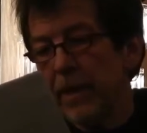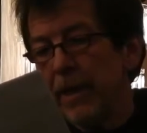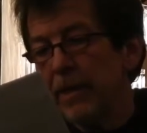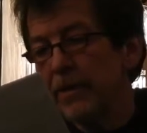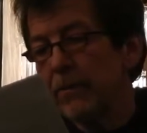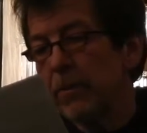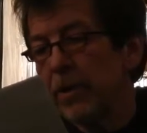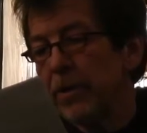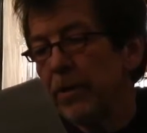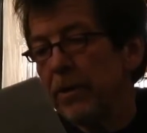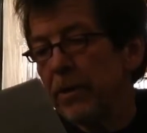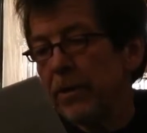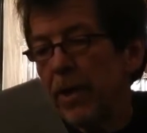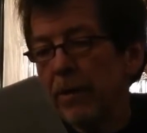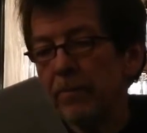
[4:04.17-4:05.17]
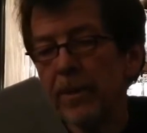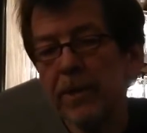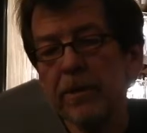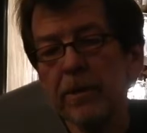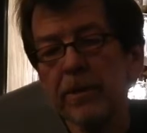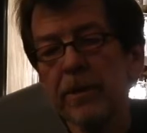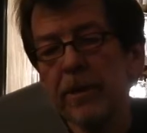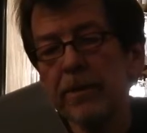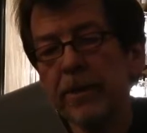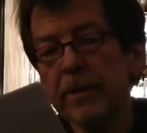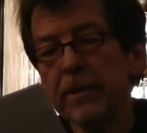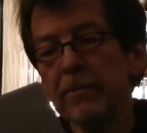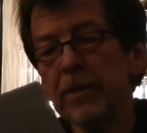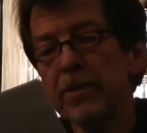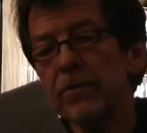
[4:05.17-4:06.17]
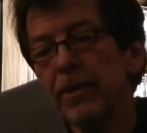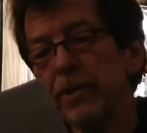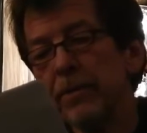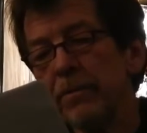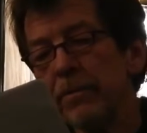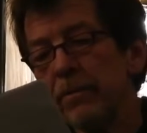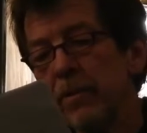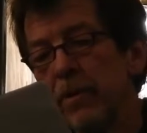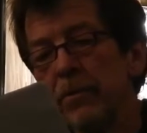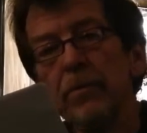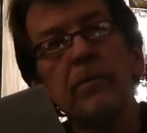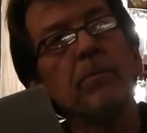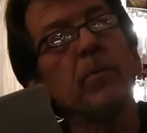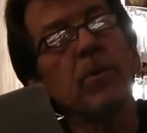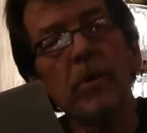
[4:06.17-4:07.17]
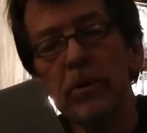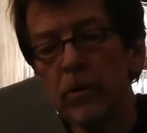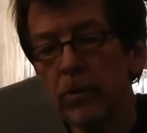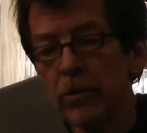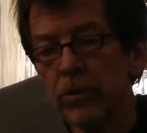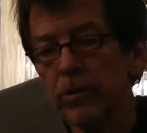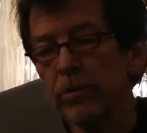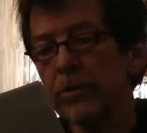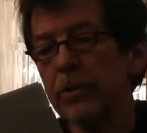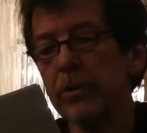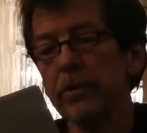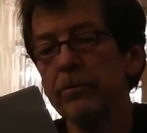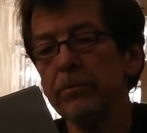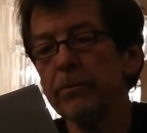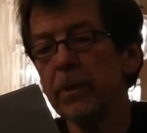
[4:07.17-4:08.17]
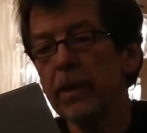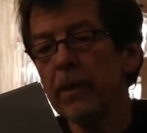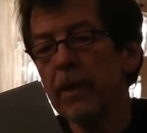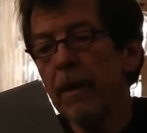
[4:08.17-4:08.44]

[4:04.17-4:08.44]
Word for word: As one not bent on killing them has written, note the more cordial term,